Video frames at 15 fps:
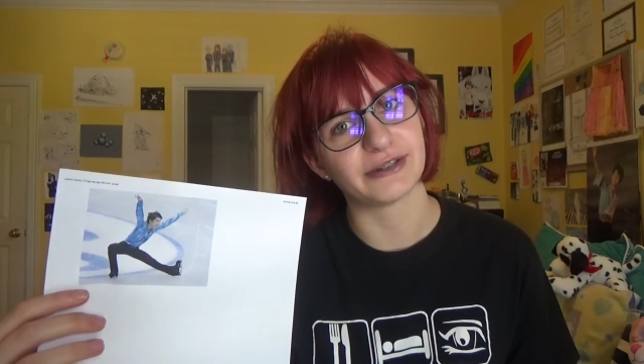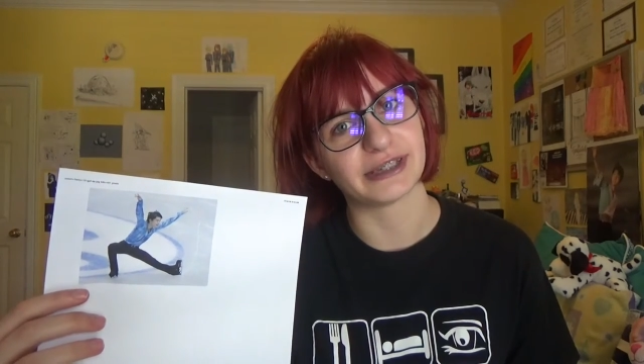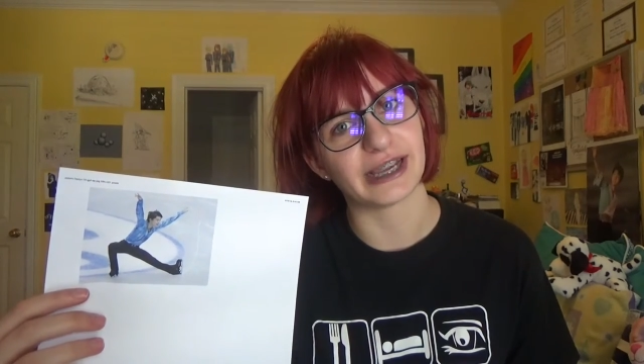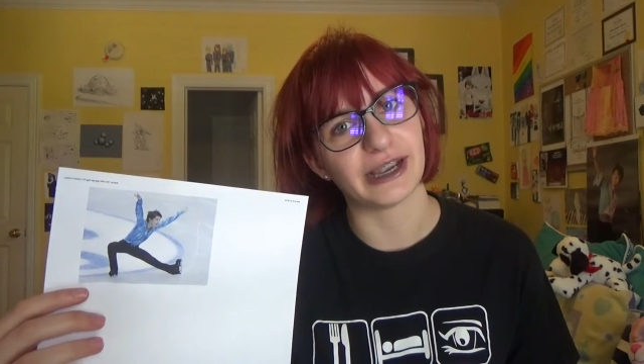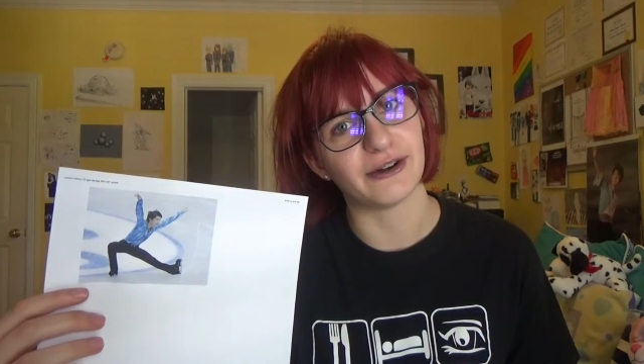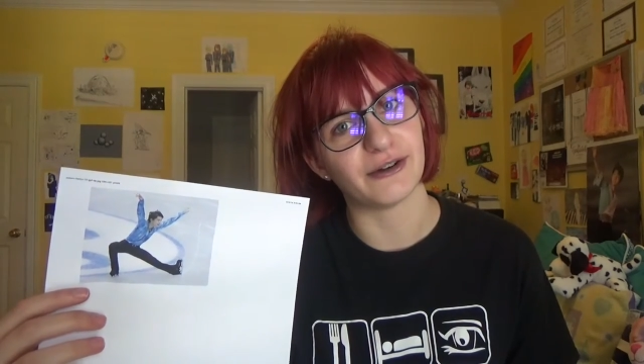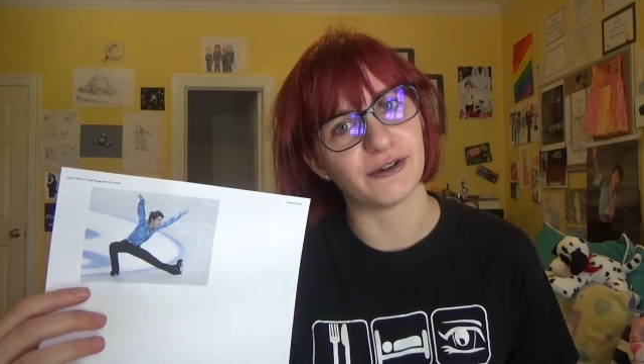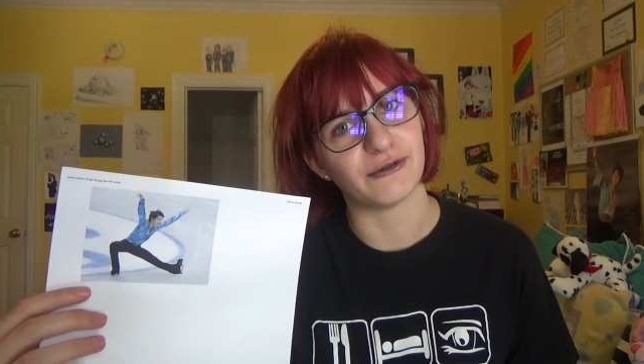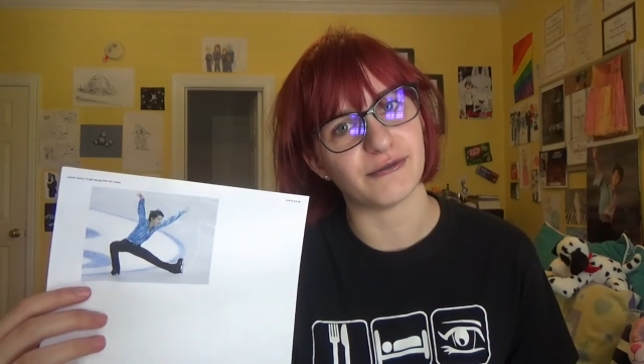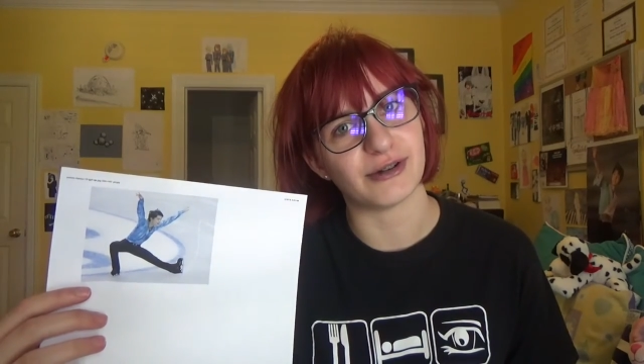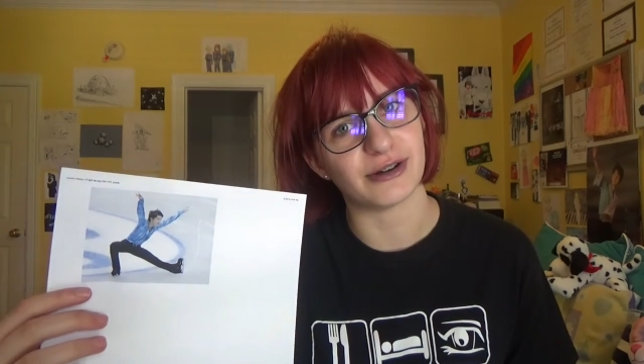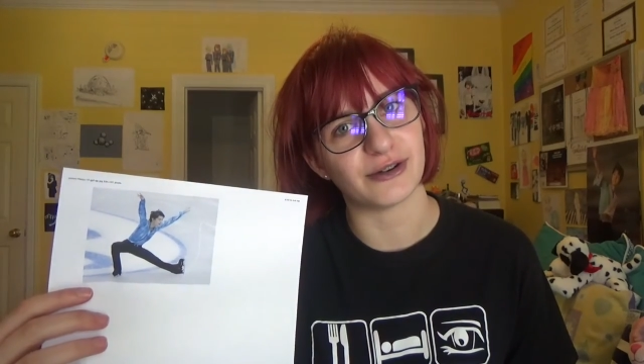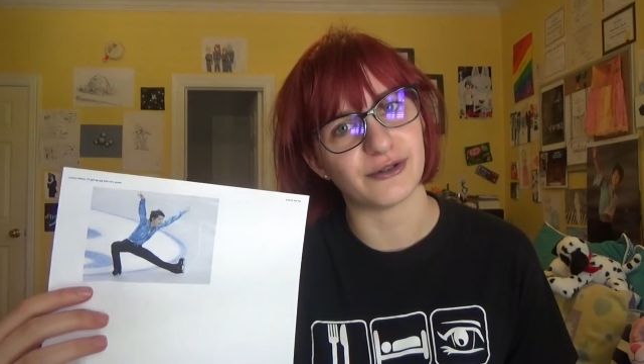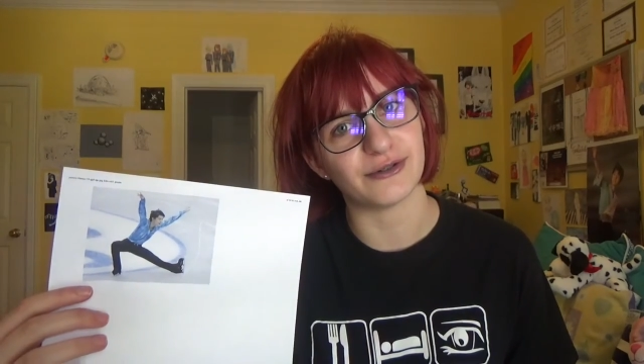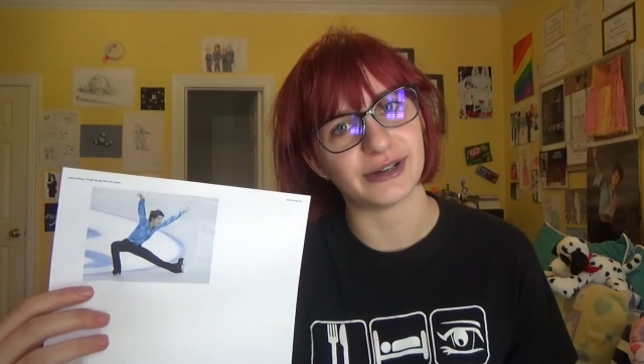skater who
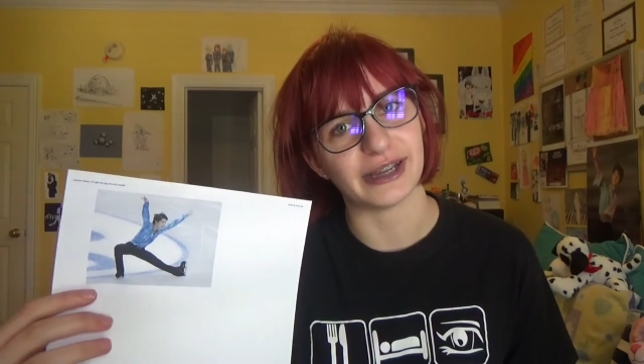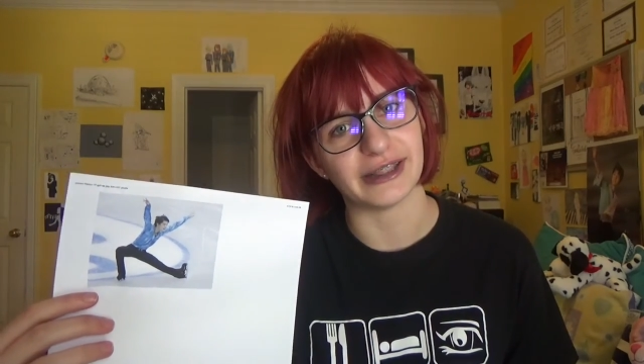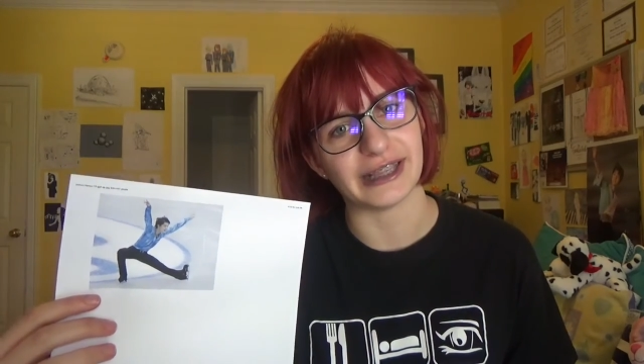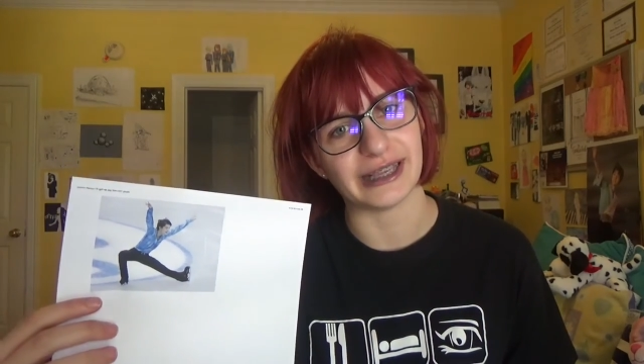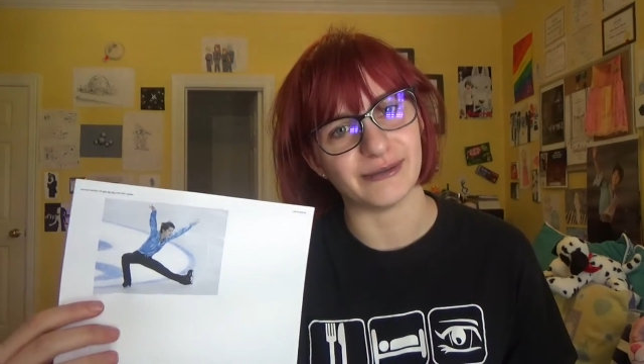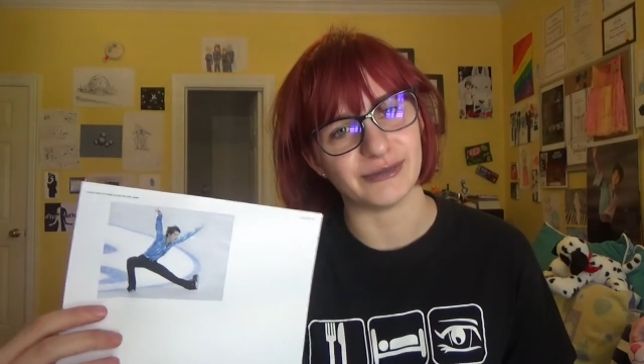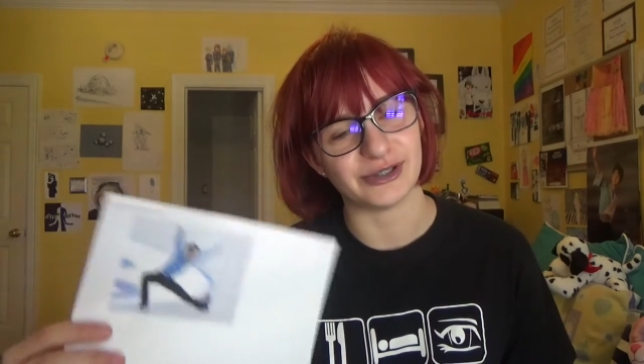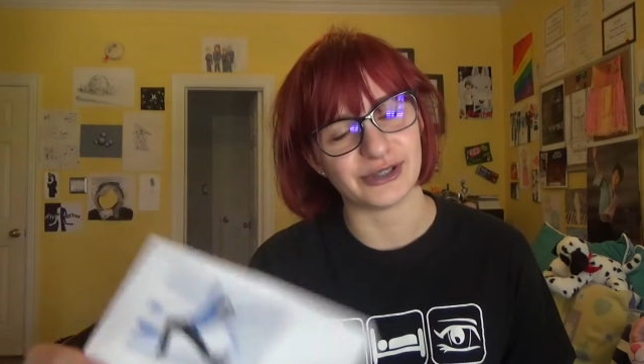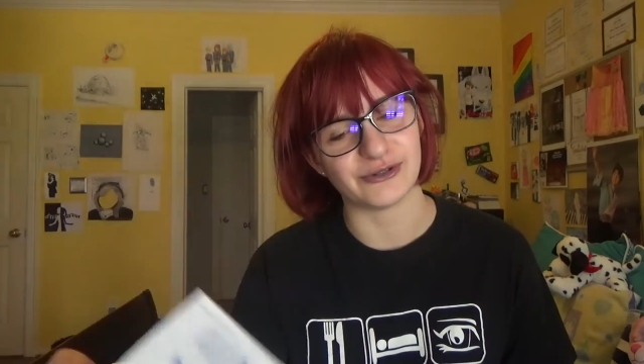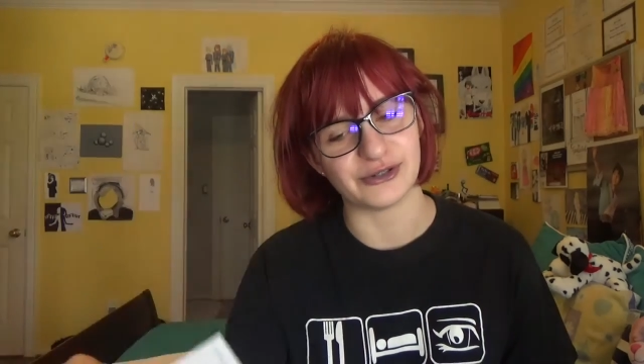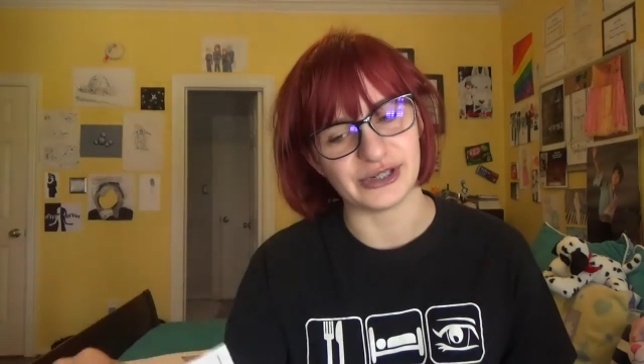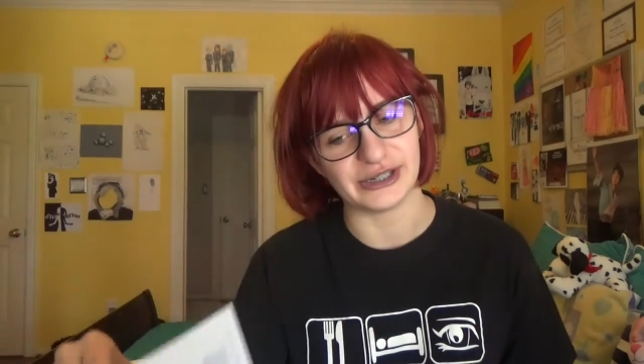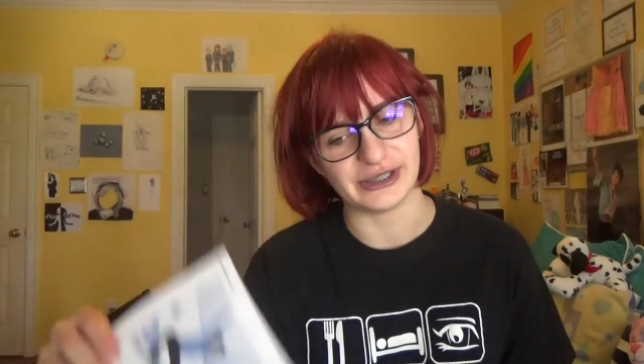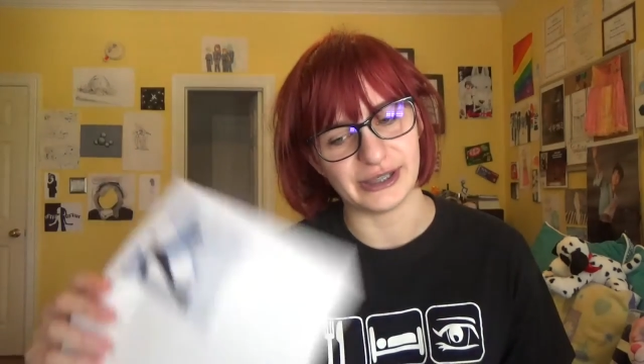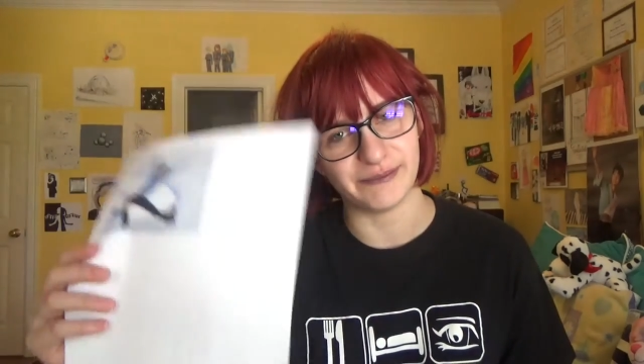won gold at the
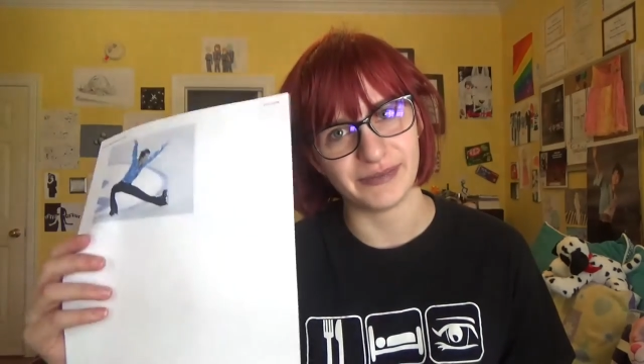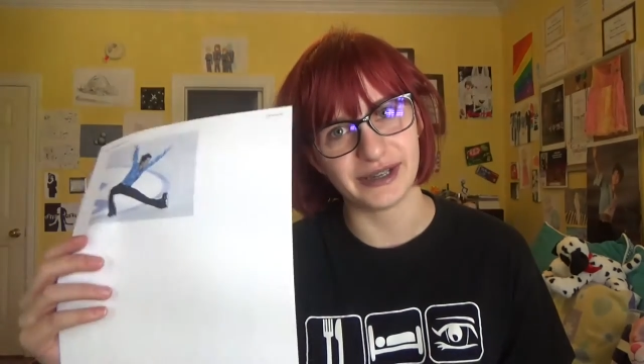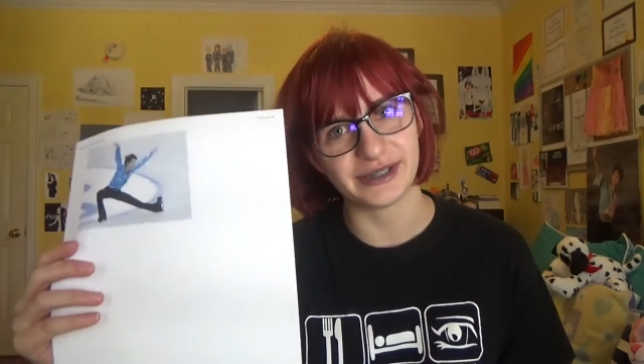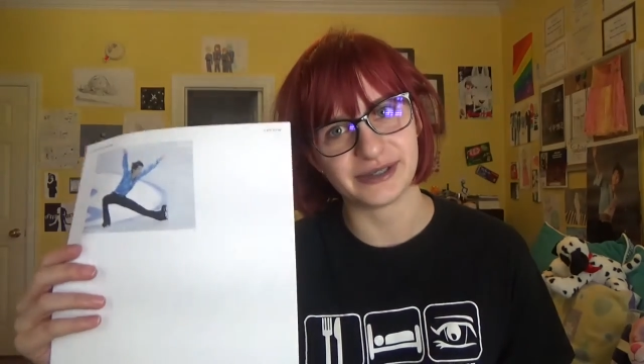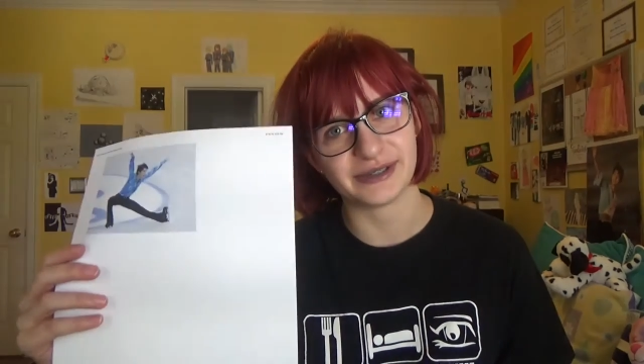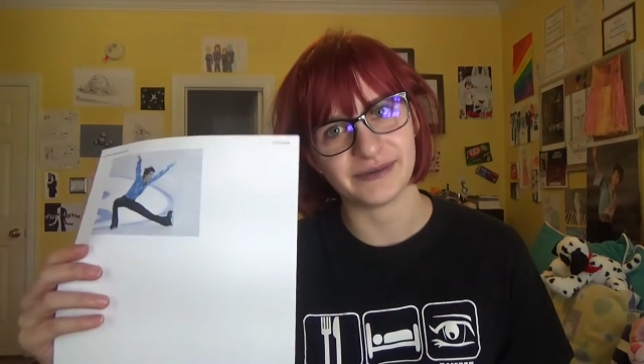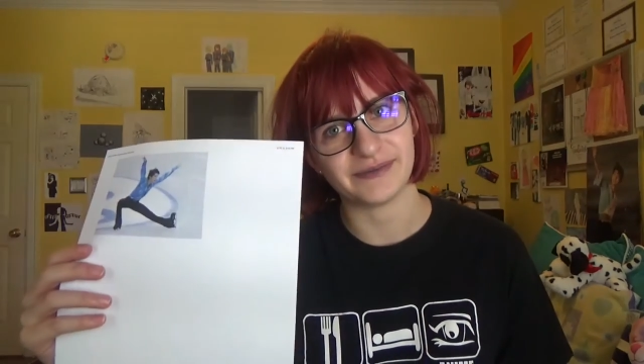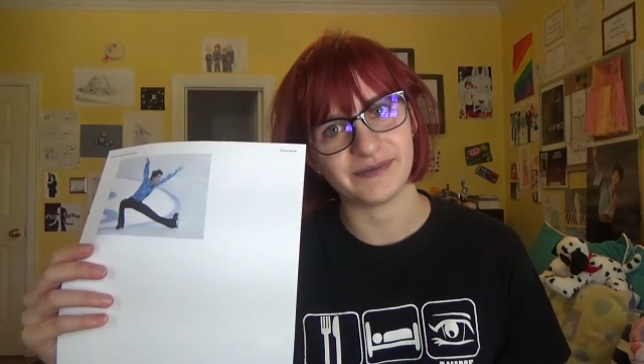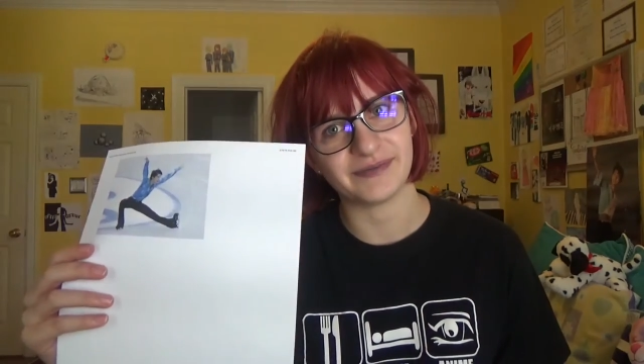Sochi Olympics?